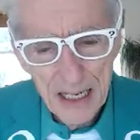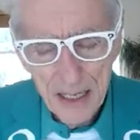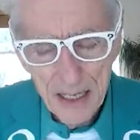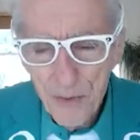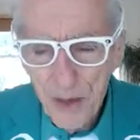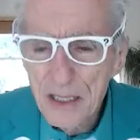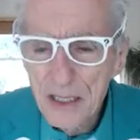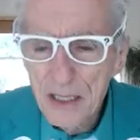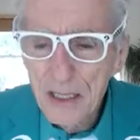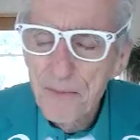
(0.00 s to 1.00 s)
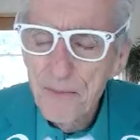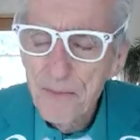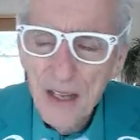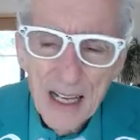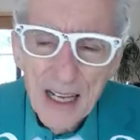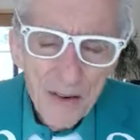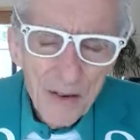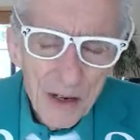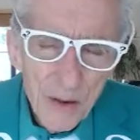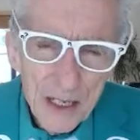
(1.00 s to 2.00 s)
I want you to, what I want to
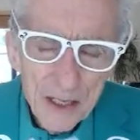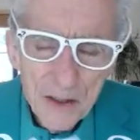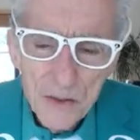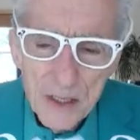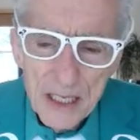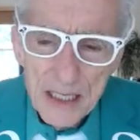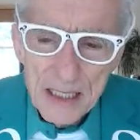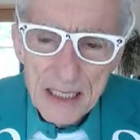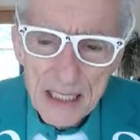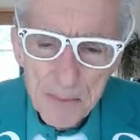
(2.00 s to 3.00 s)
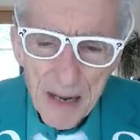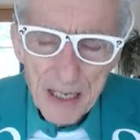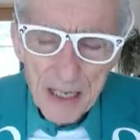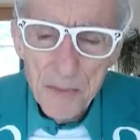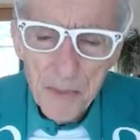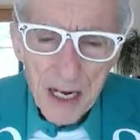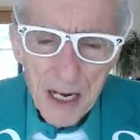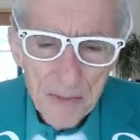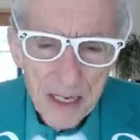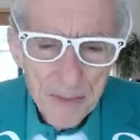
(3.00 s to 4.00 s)
do is expand your mind maybe if
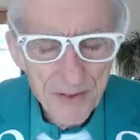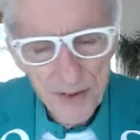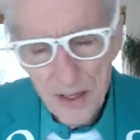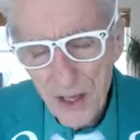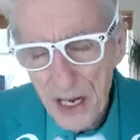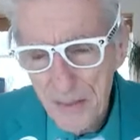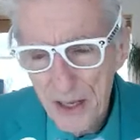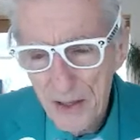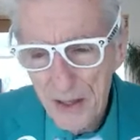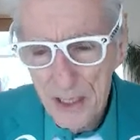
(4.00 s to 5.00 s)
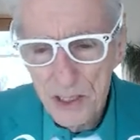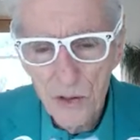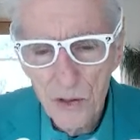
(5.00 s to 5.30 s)
you thought about this at all.